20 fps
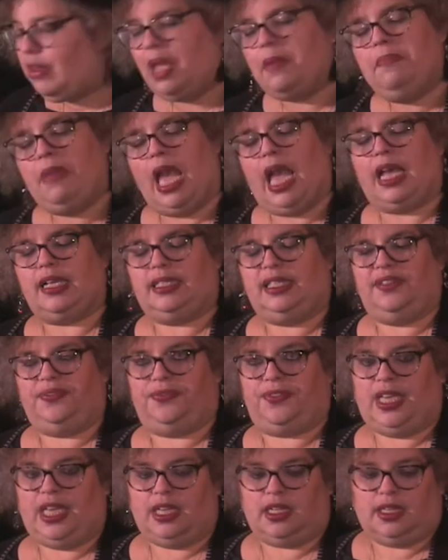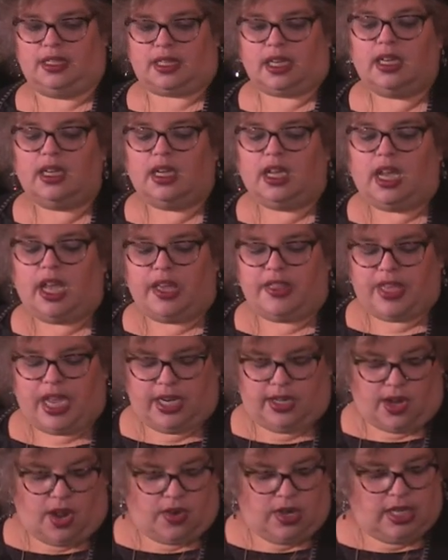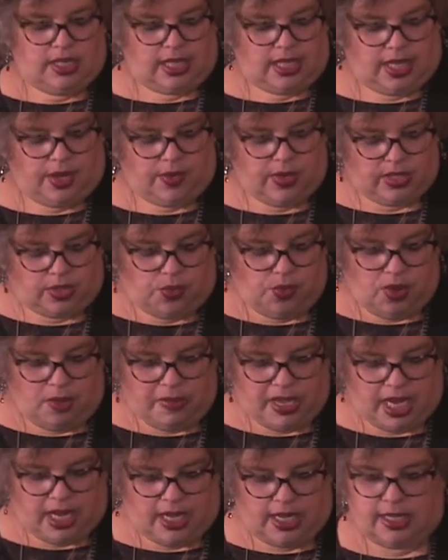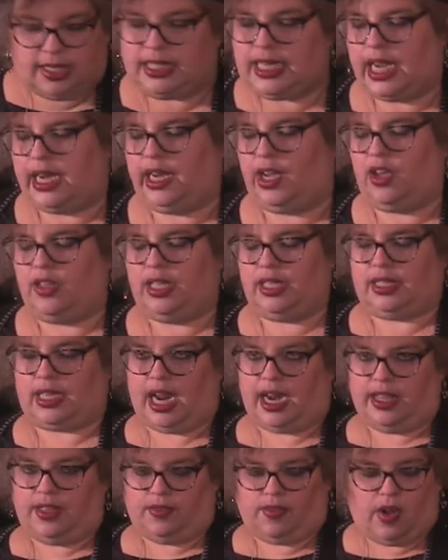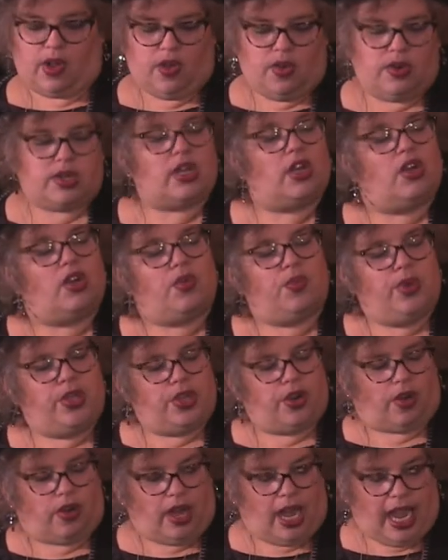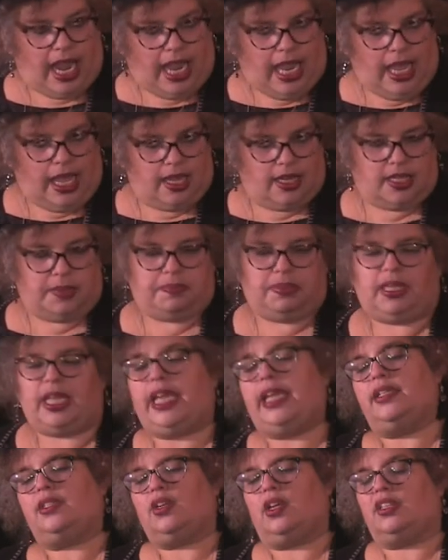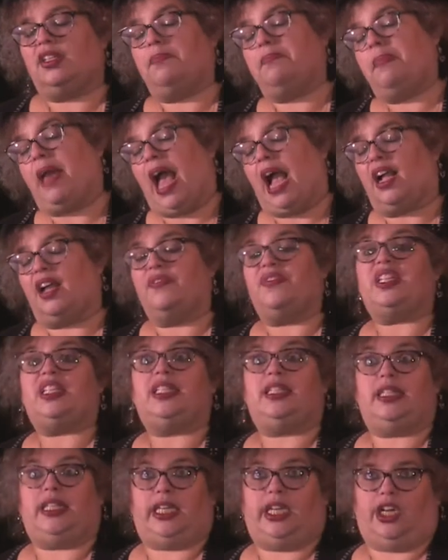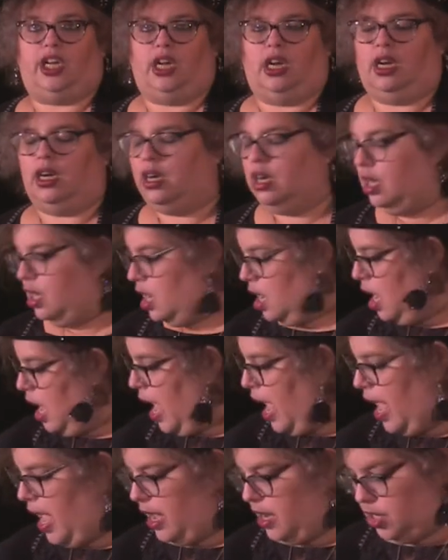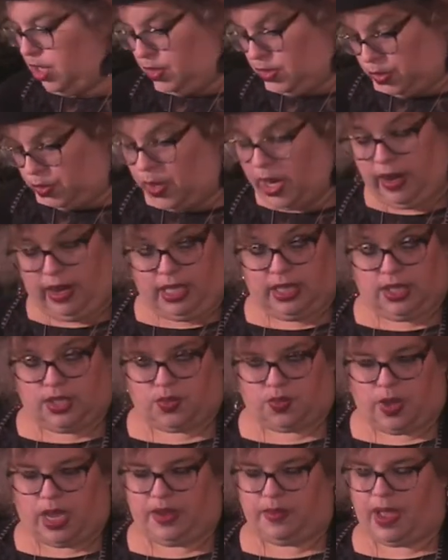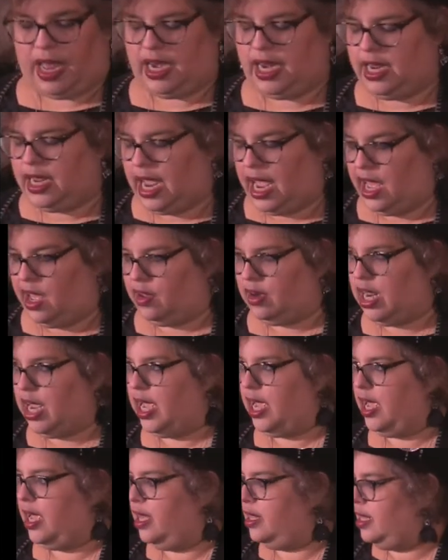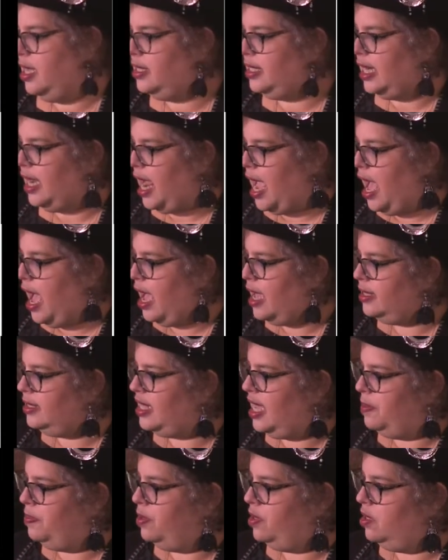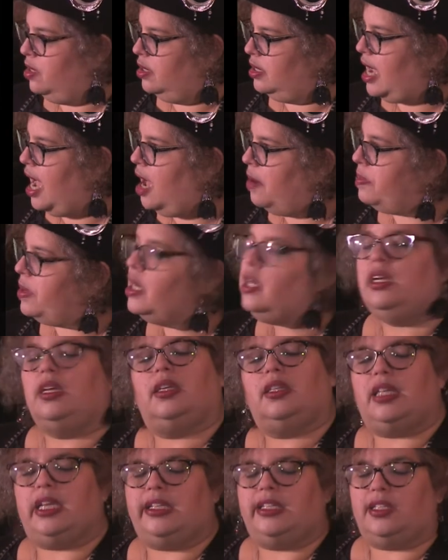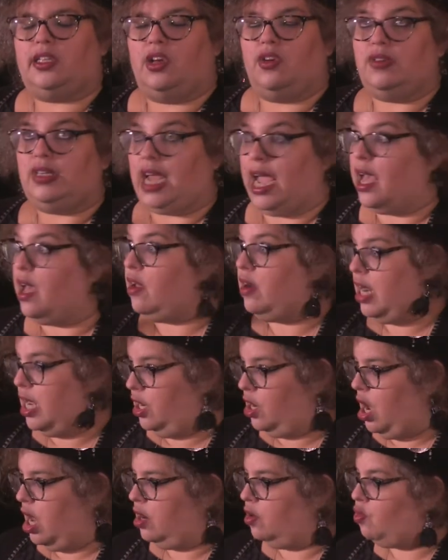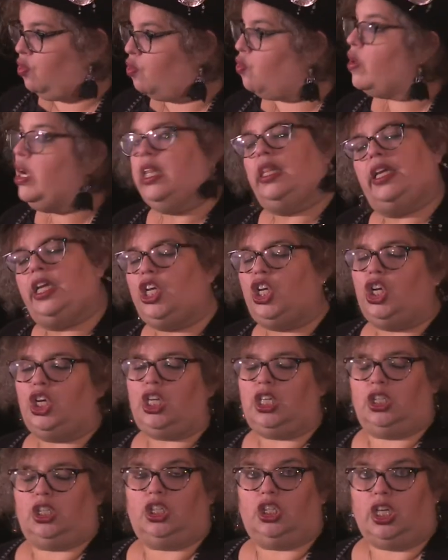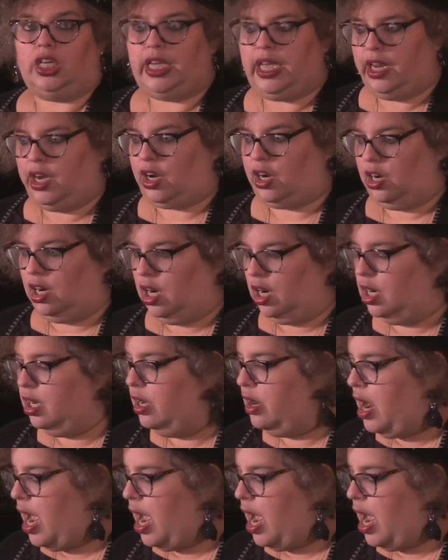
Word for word: past the field, they noticed that there was a woman standing on the side of the road with her hand placed on the back of a deer and she was wearing this white wedding gown. And they said as they pulled up, they slowed down and got a really good look at her.